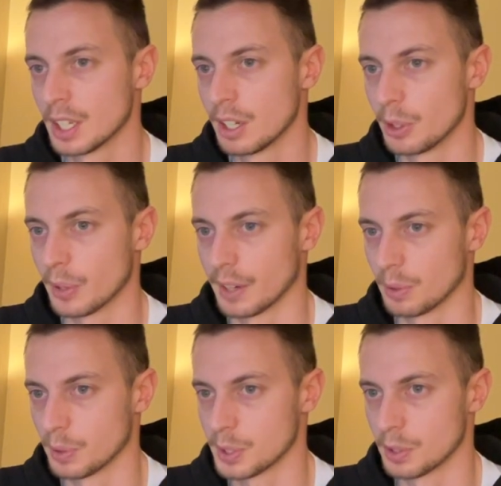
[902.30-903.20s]
You can
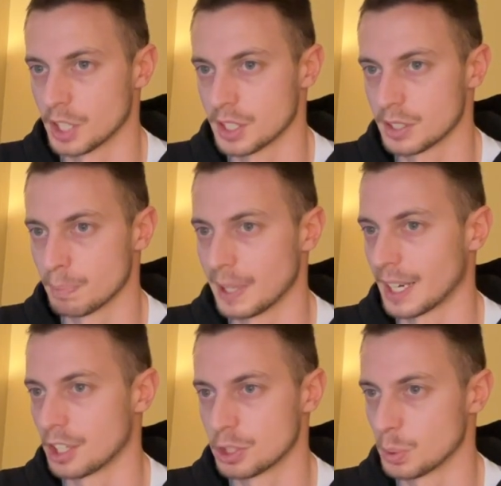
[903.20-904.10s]
also just pick
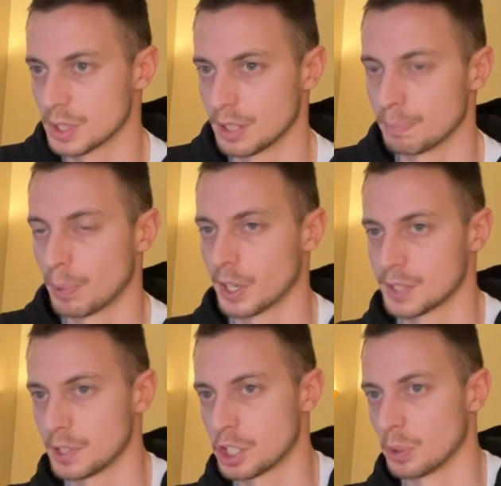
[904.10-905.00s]
and choose the parts
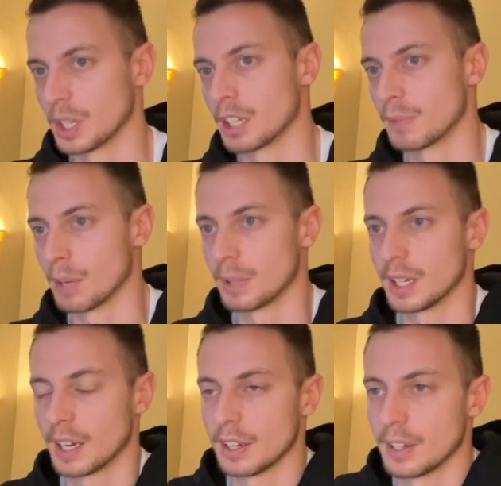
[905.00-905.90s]
which you need, maybe
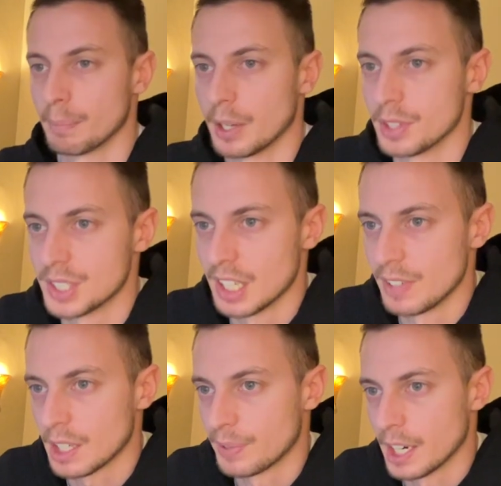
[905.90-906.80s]
about the
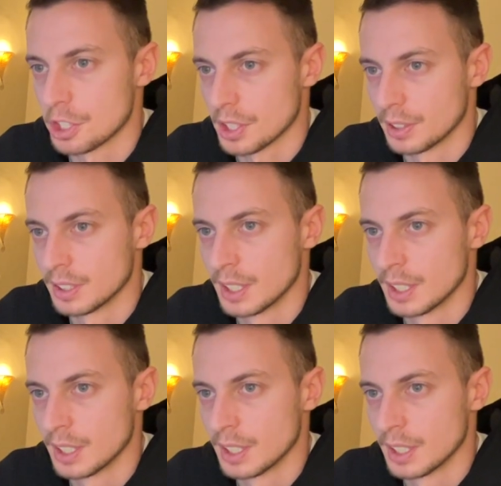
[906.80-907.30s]
CV creation,